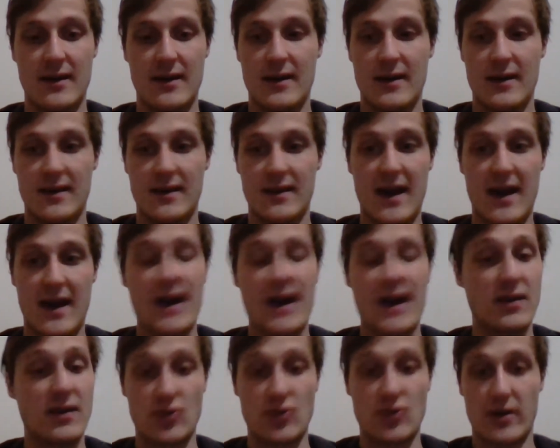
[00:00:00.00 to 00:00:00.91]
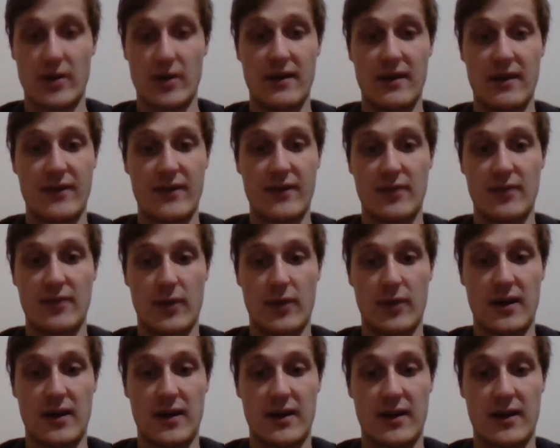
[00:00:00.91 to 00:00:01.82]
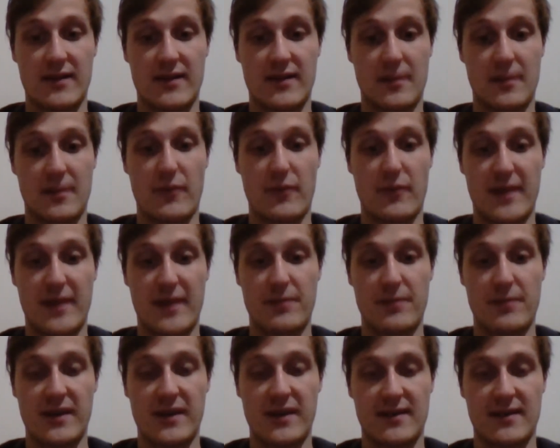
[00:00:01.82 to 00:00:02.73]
Yeah, enjoy it. These were some of the best bits,